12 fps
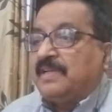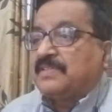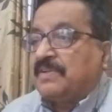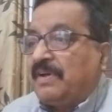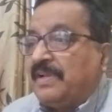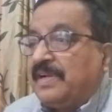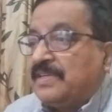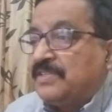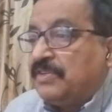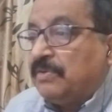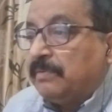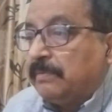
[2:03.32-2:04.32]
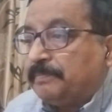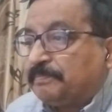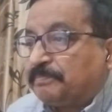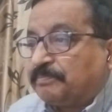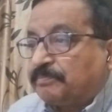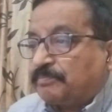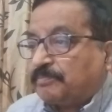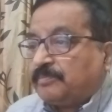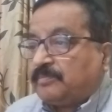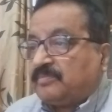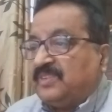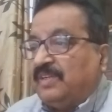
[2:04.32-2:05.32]
scholars to
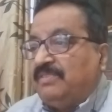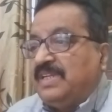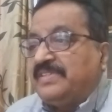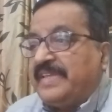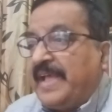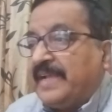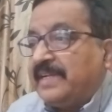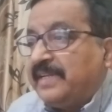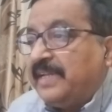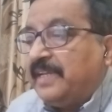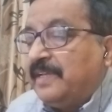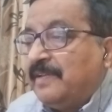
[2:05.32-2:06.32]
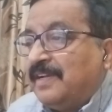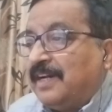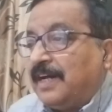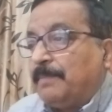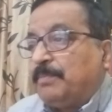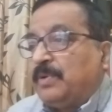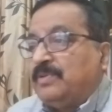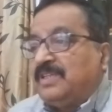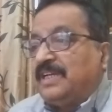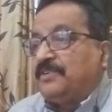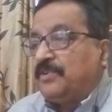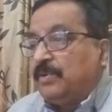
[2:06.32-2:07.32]
disagree upon
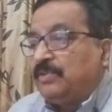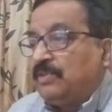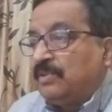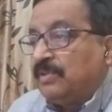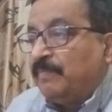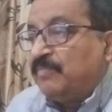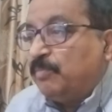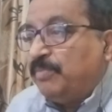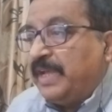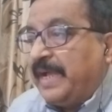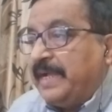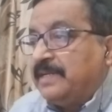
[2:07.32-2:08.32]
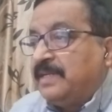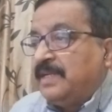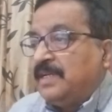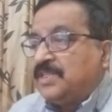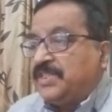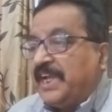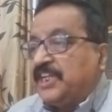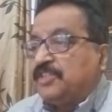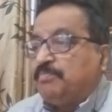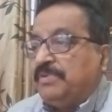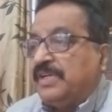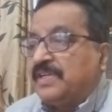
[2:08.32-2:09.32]
the truth behind
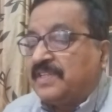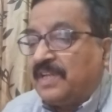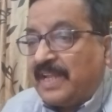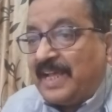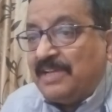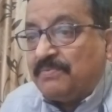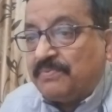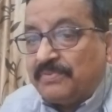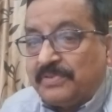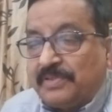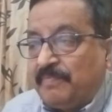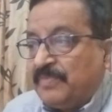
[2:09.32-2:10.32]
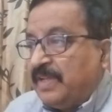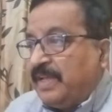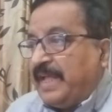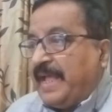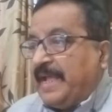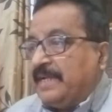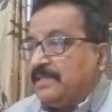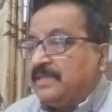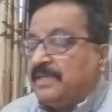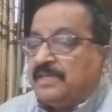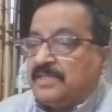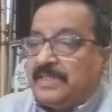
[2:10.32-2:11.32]
Shakespeare's life
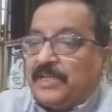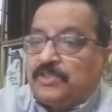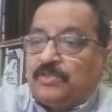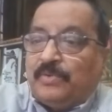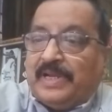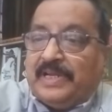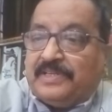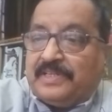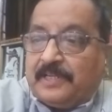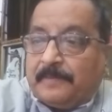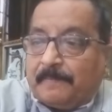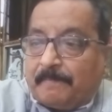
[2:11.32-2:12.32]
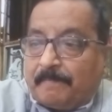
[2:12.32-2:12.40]
and sexuality.